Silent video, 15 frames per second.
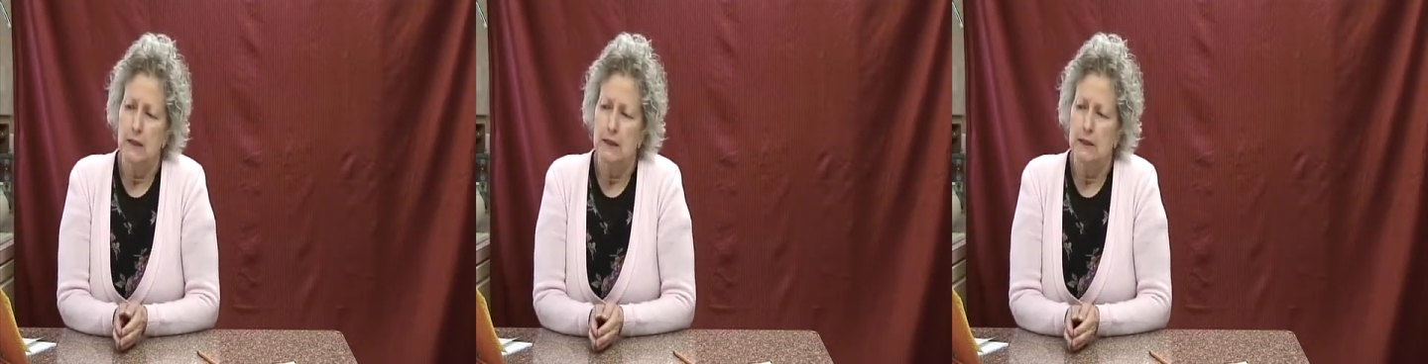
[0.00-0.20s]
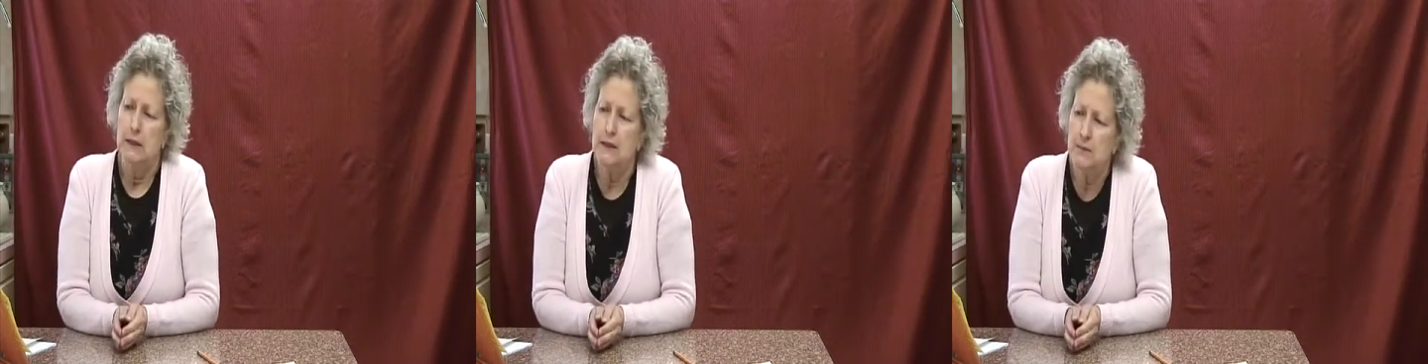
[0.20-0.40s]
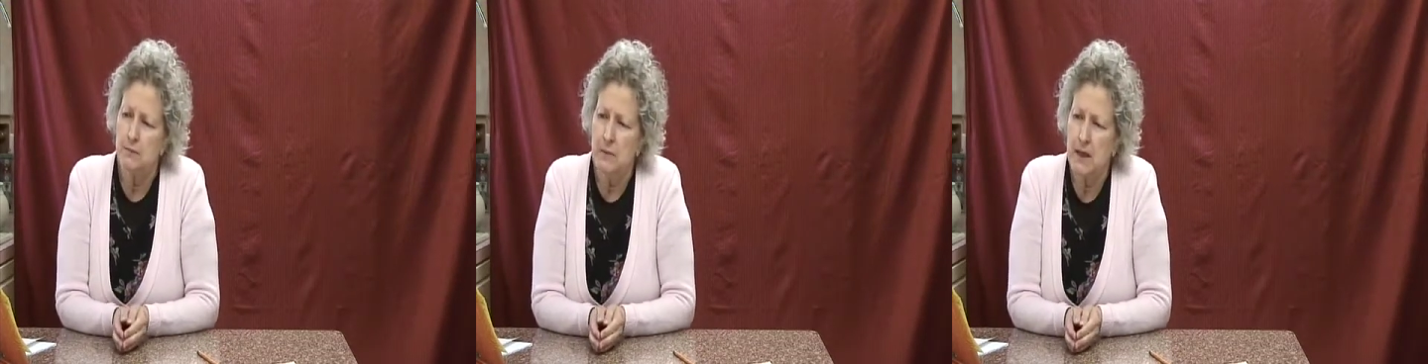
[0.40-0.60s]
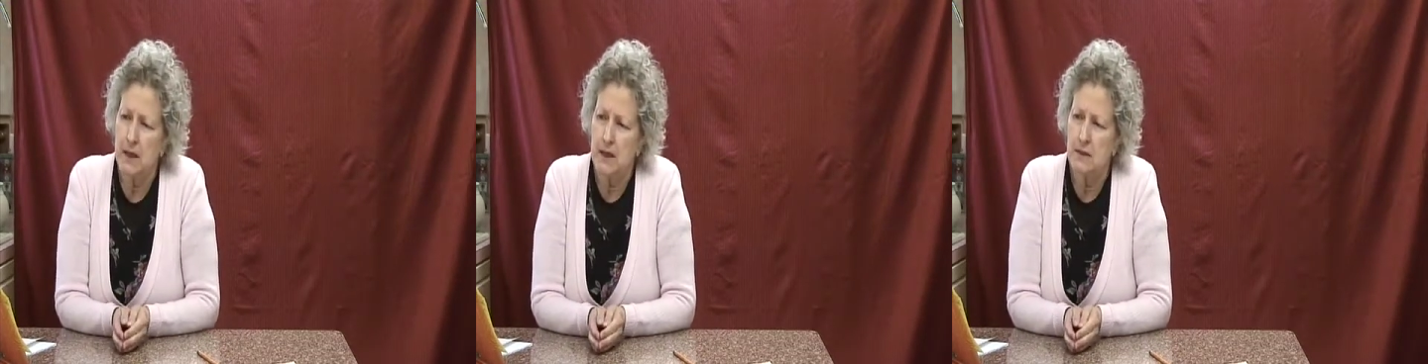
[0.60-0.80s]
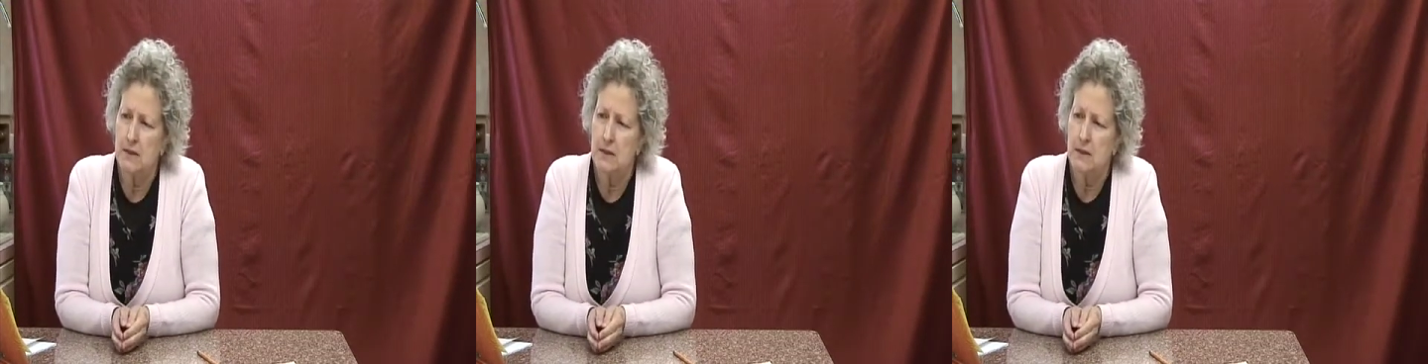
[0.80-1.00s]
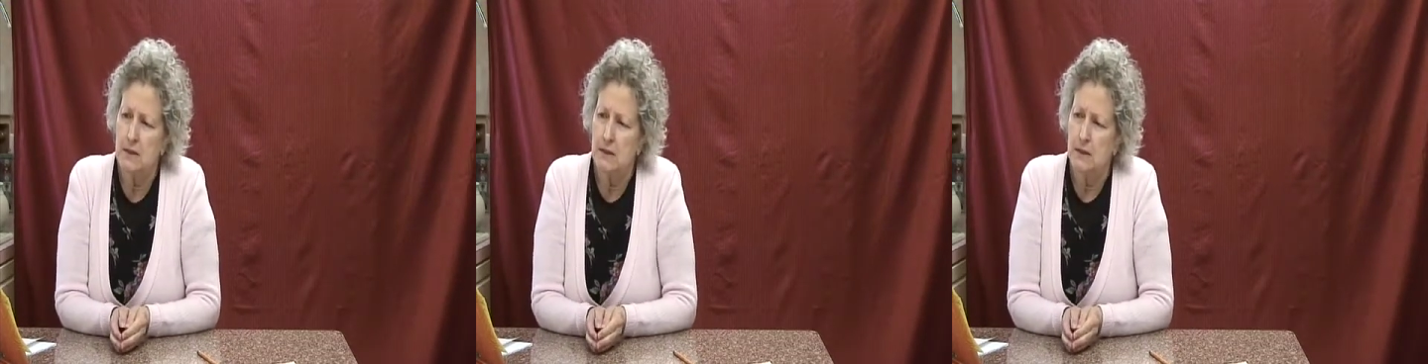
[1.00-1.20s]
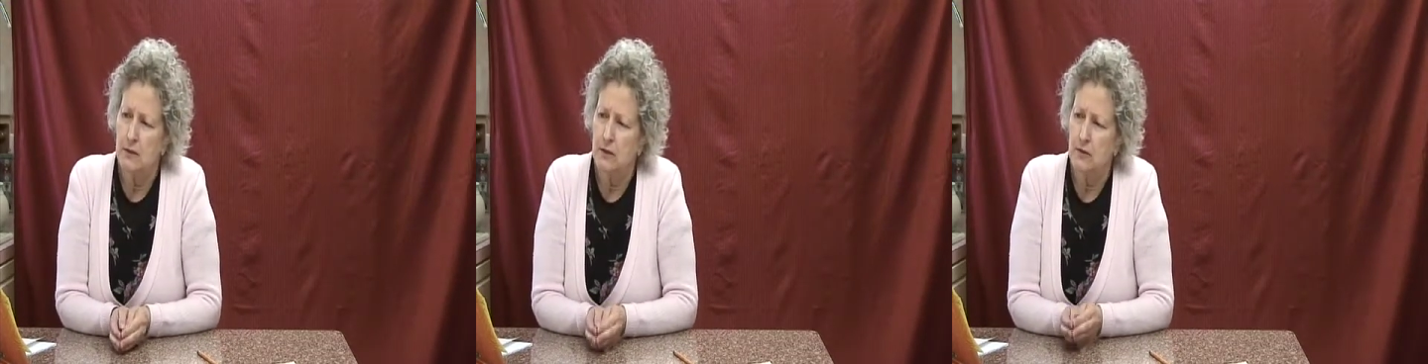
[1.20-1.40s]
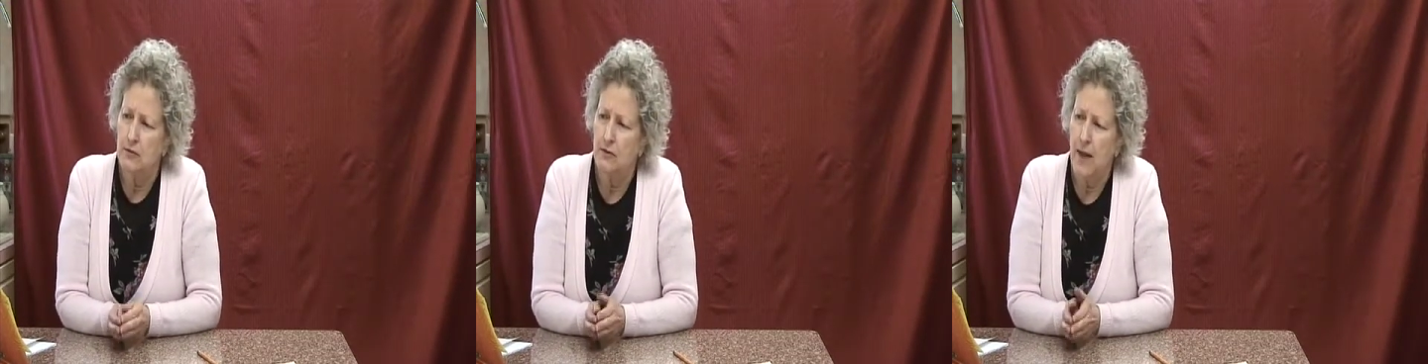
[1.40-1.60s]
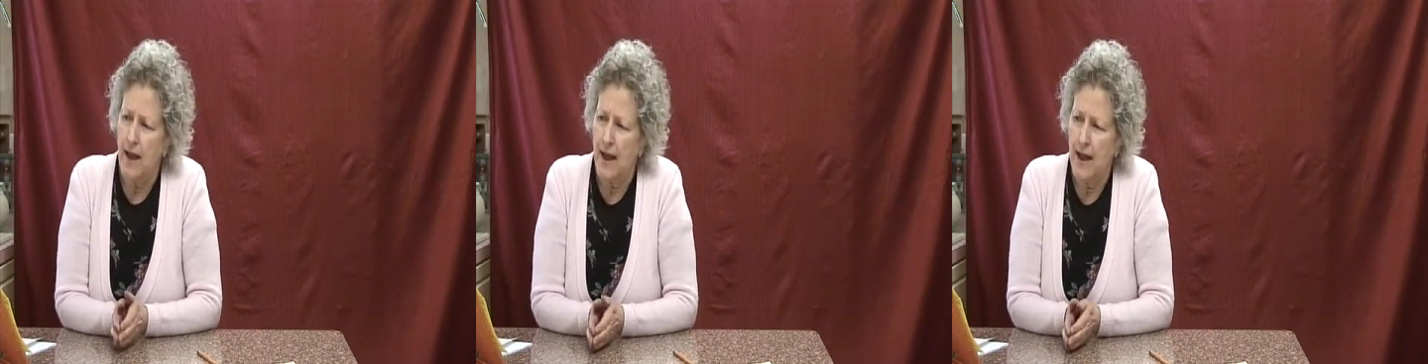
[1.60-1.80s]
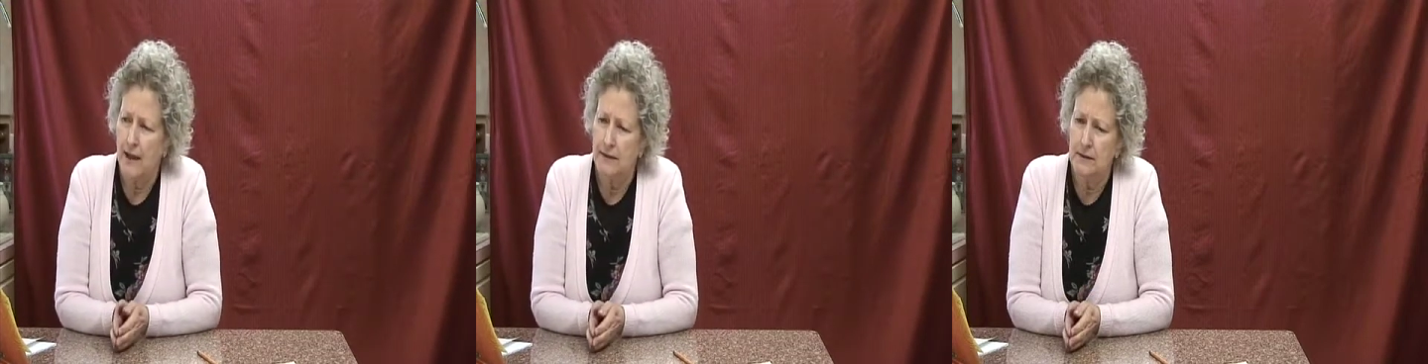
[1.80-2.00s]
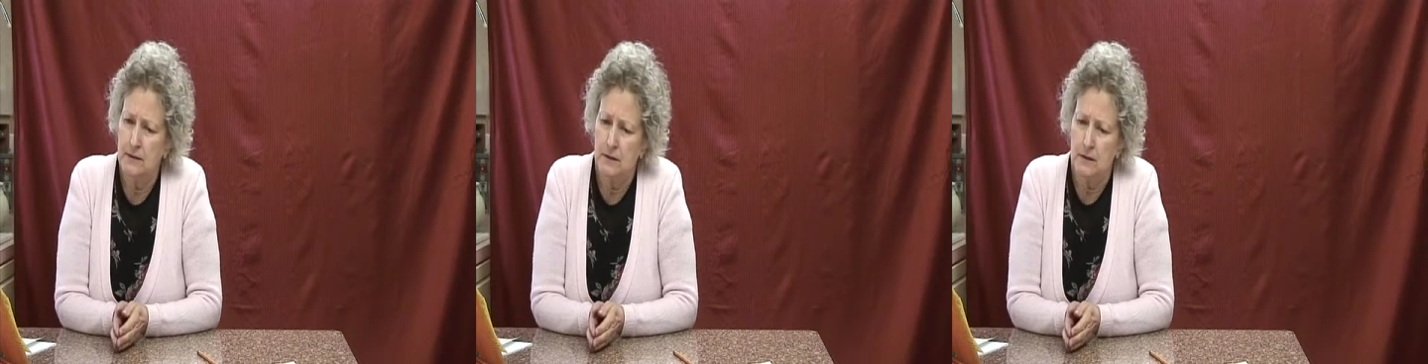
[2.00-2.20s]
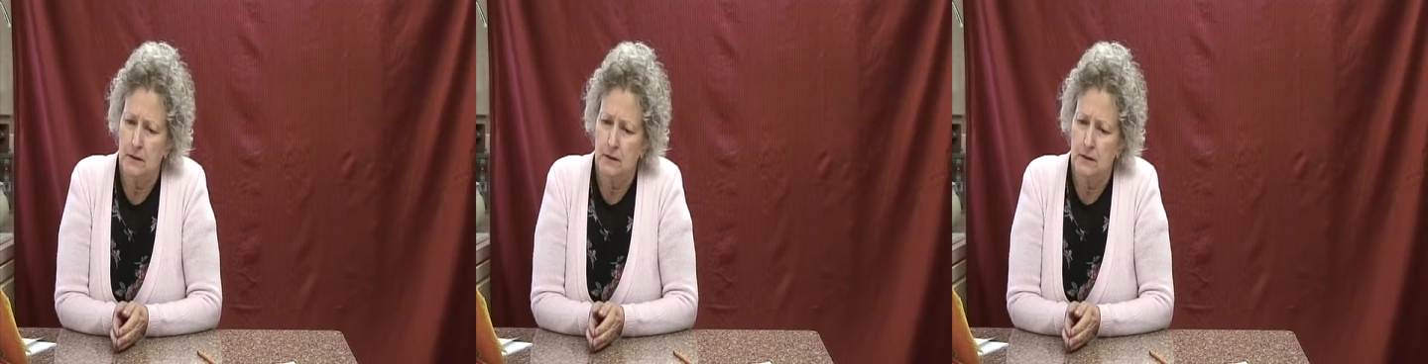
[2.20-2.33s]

This means that